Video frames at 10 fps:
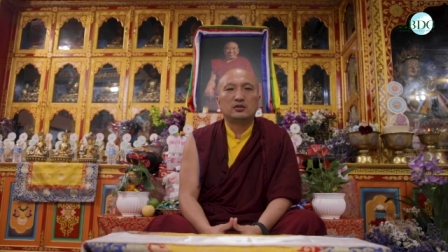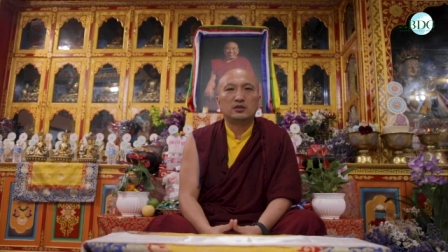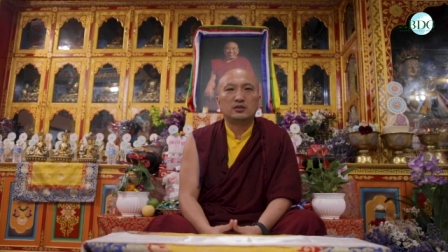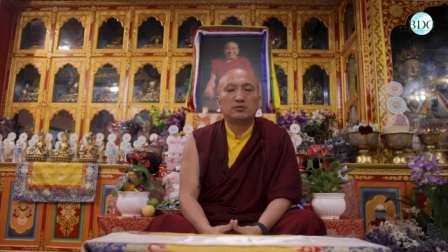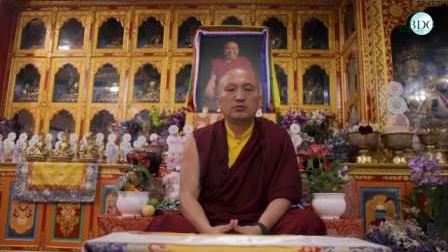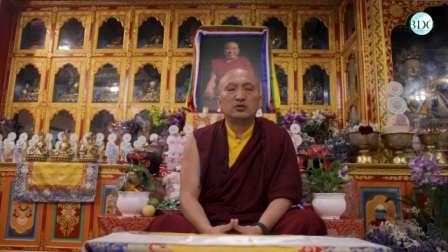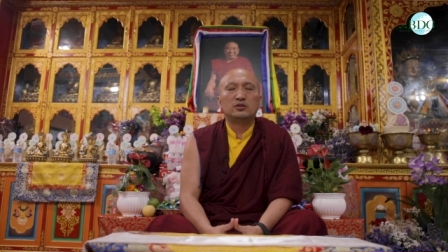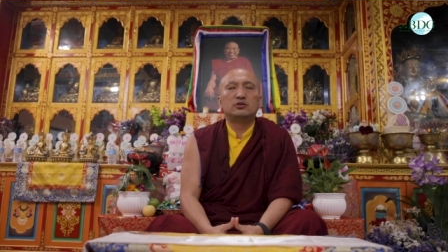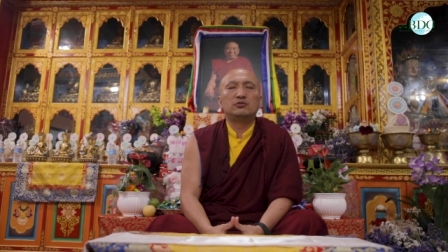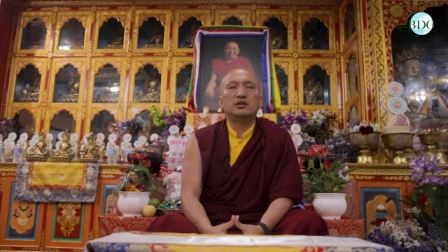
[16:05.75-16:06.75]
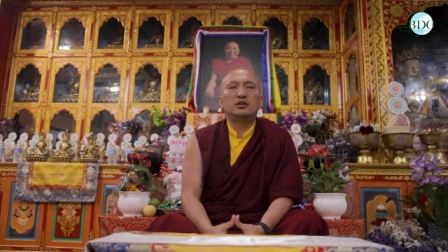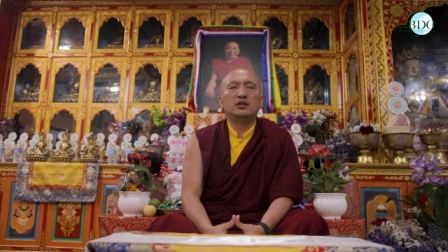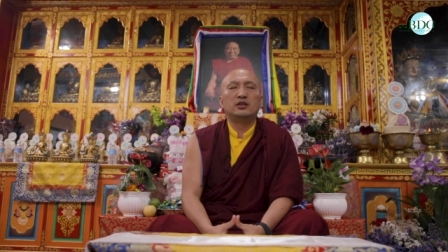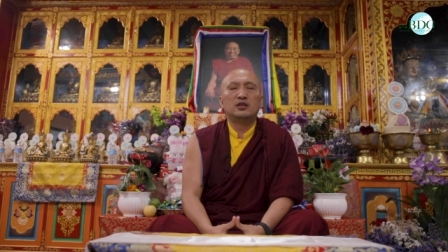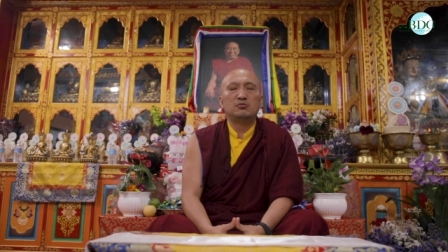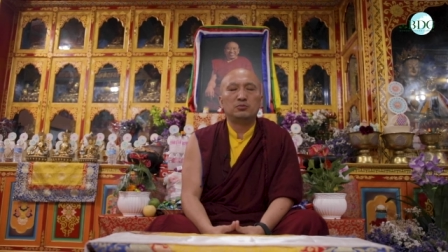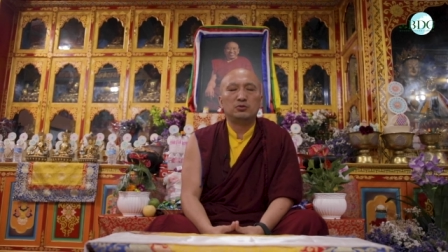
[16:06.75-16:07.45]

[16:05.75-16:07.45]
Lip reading: there is a monastery here in Namo